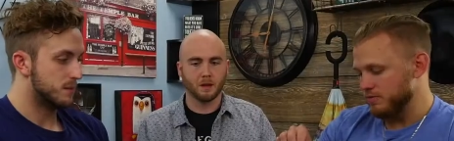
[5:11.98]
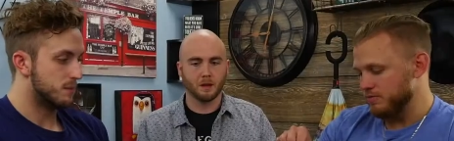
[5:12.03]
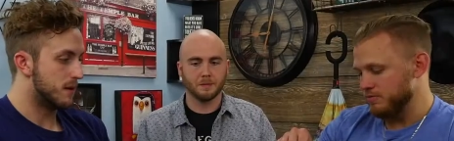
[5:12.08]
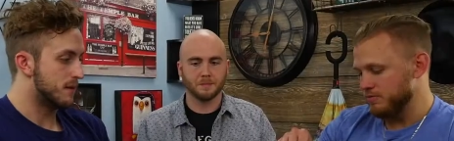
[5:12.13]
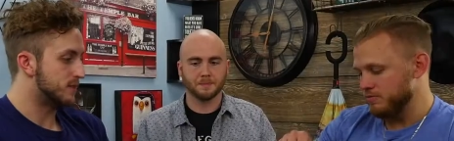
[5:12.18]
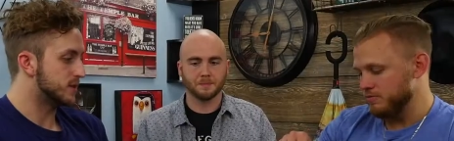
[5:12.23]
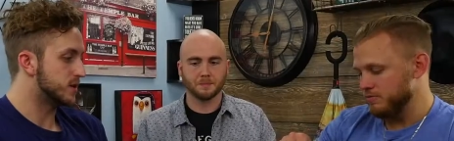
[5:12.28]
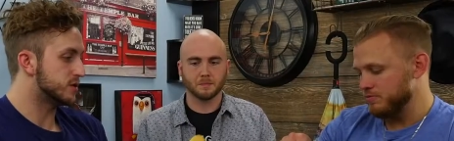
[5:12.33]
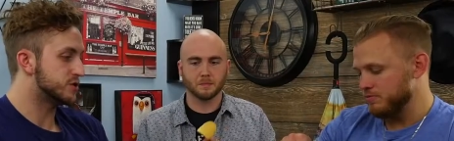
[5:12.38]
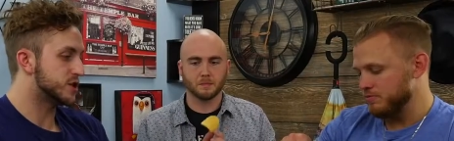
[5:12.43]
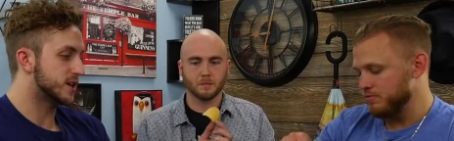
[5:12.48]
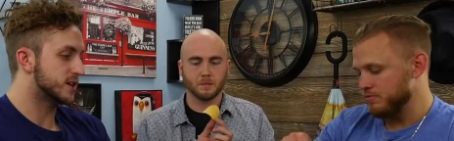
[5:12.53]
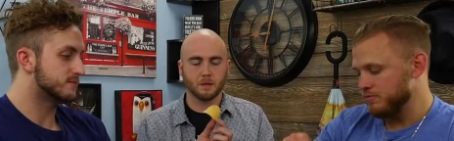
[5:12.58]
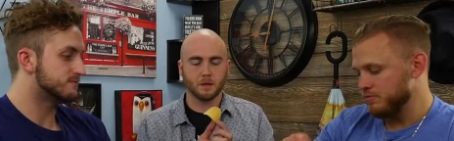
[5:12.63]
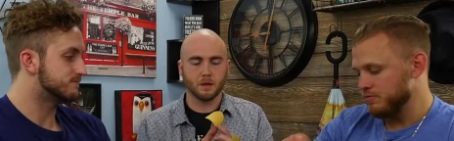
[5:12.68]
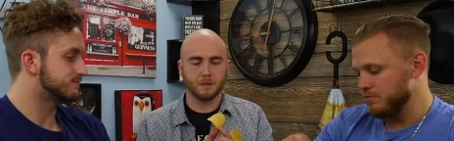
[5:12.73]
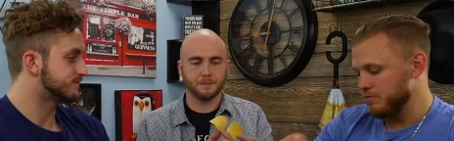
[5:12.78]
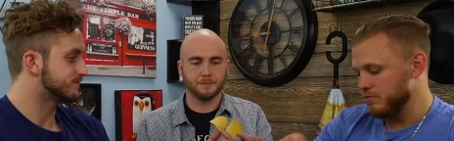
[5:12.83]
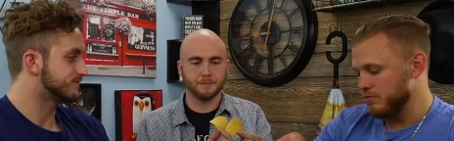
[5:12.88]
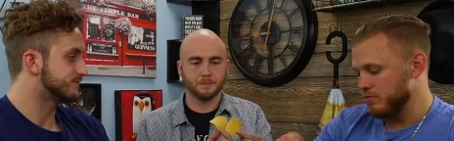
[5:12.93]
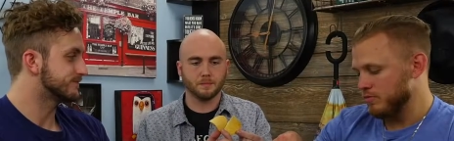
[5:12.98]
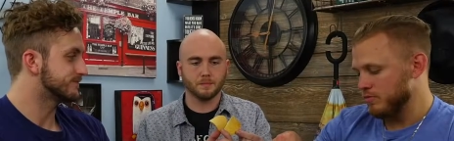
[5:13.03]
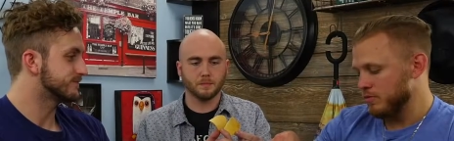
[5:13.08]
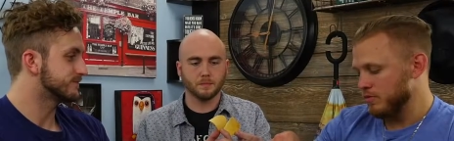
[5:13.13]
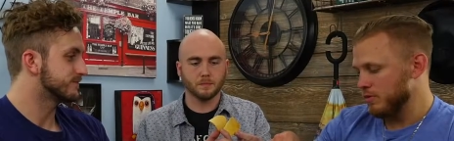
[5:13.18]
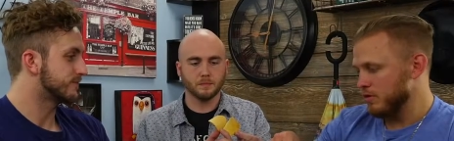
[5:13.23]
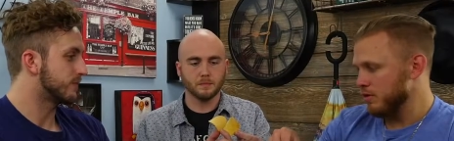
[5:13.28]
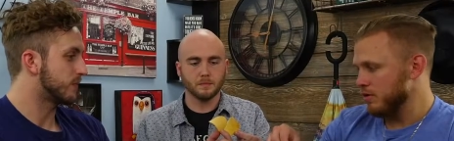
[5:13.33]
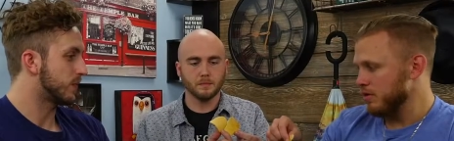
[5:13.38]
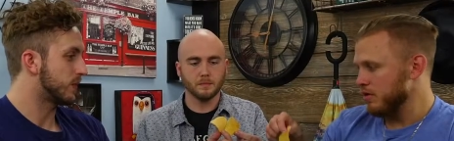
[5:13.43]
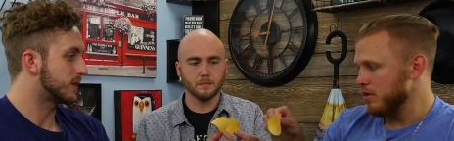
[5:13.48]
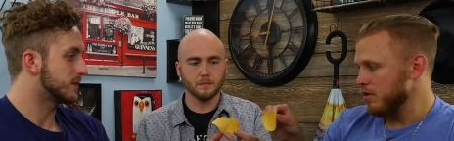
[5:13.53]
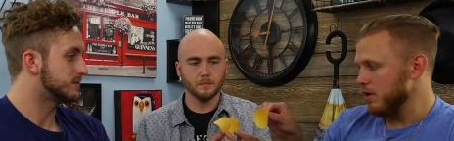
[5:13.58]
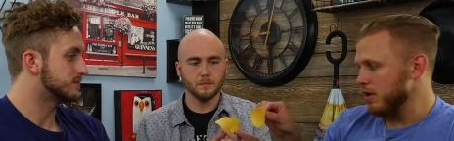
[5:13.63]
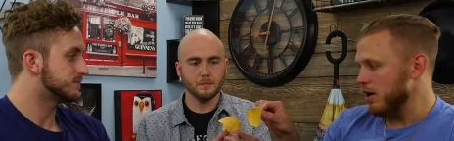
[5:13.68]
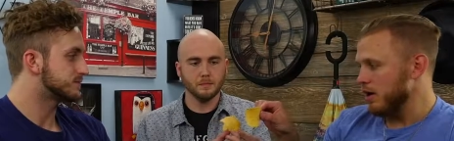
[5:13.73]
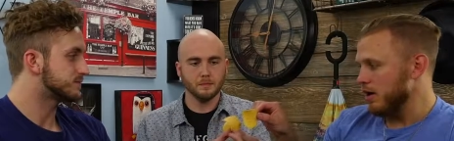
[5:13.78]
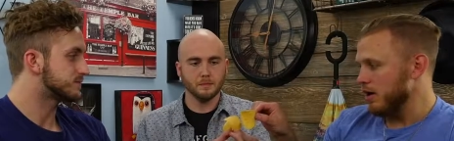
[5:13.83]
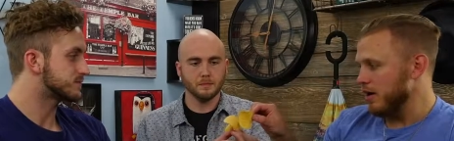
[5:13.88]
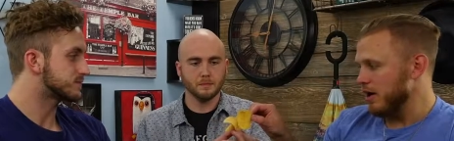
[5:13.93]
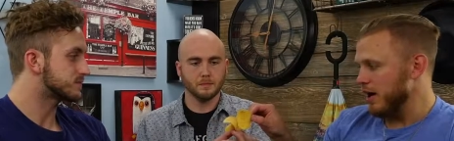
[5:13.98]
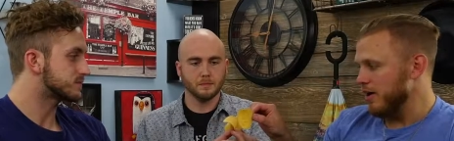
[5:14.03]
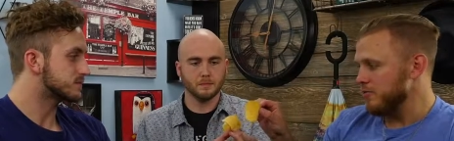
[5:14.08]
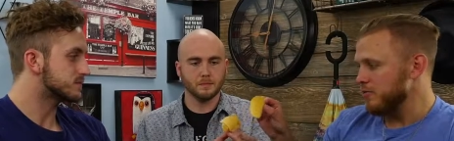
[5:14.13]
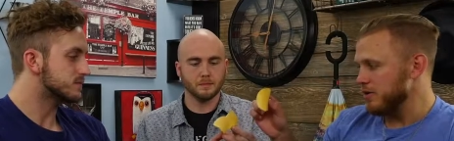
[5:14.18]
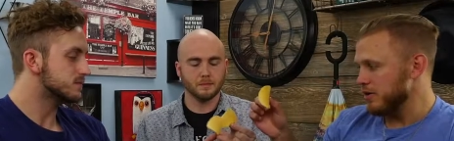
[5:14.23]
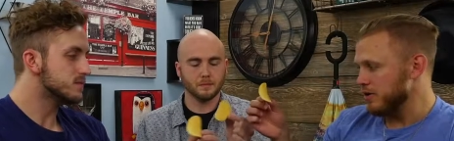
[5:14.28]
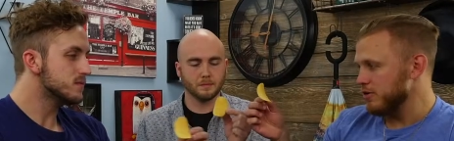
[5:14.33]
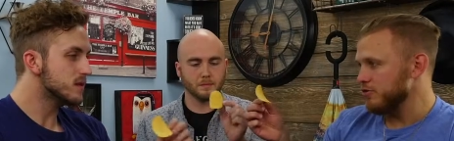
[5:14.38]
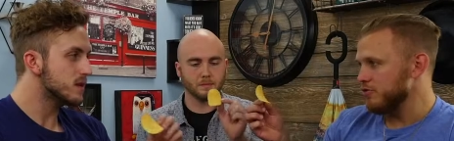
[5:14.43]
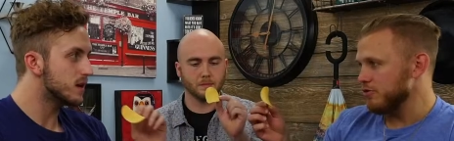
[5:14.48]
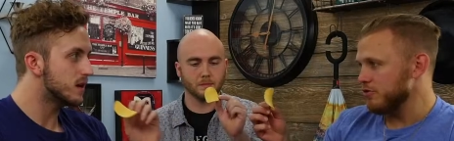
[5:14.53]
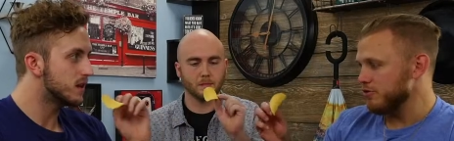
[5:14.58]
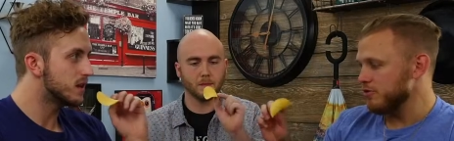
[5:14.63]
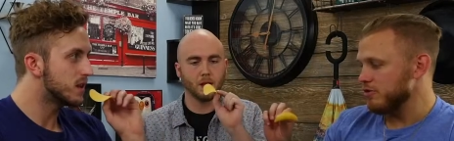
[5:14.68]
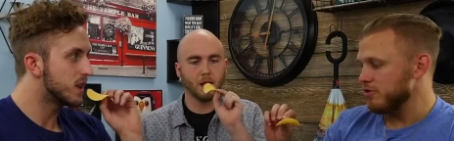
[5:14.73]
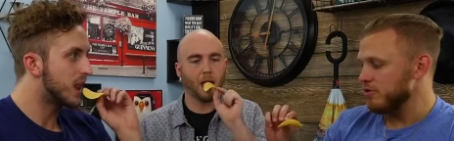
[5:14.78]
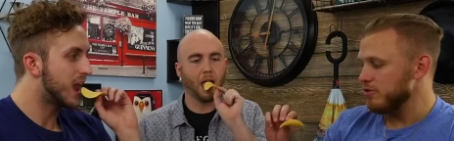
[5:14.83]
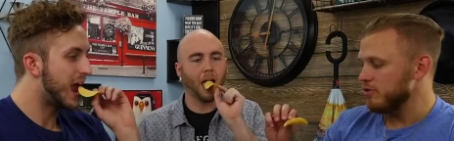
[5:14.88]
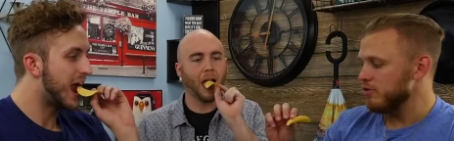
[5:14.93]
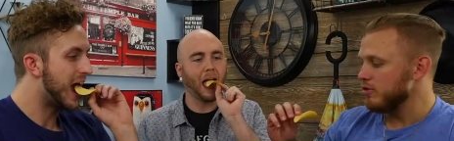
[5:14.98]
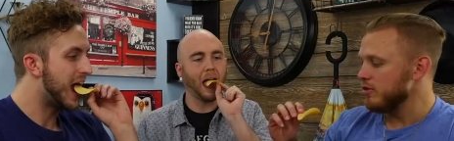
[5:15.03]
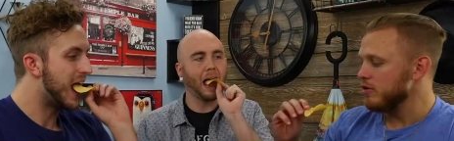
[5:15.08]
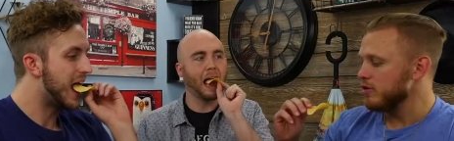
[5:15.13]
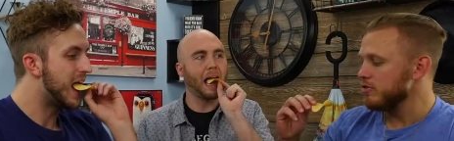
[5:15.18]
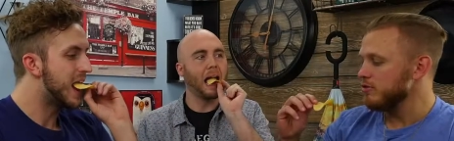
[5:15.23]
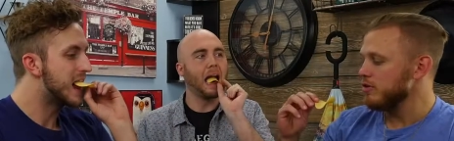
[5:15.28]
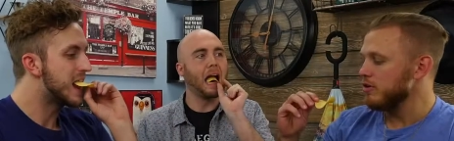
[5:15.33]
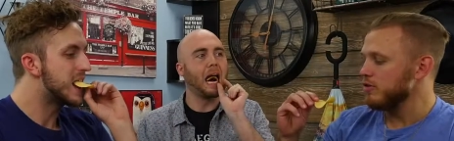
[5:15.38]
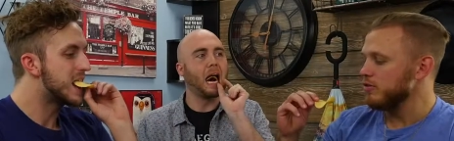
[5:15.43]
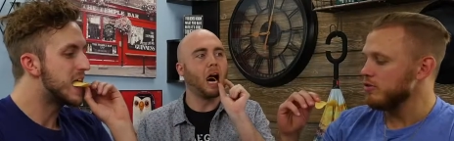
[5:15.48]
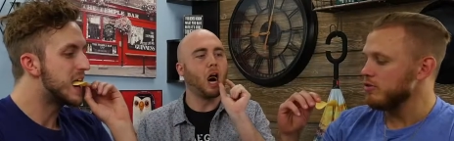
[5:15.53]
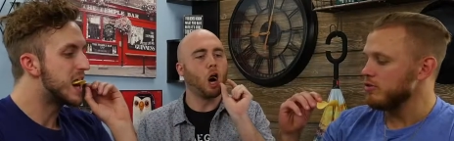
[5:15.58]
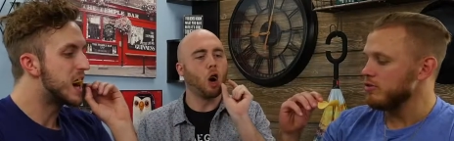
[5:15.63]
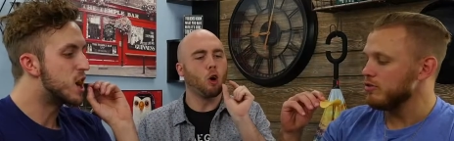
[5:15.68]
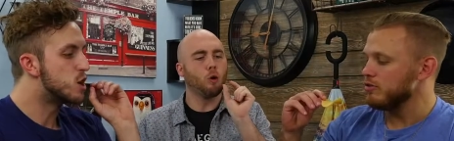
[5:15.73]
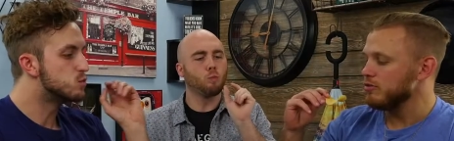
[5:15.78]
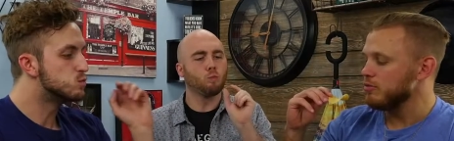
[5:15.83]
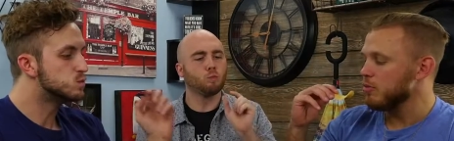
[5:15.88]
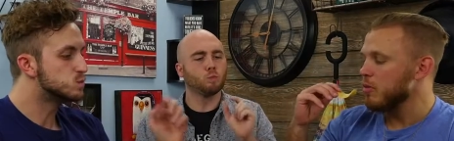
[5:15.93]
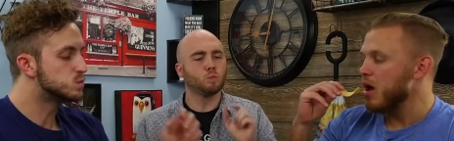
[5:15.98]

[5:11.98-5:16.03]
Speaker 1: buffalo chicken. I've been interested to taste this.